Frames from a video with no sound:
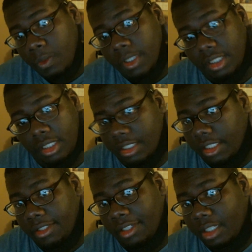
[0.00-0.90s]
Which is
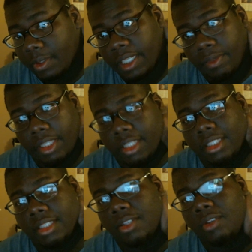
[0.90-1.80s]
just continuing
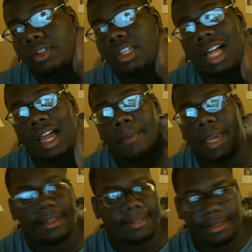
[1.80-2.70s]
within this whole
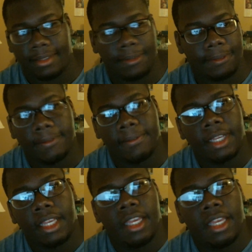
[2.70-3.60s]
climax of the whole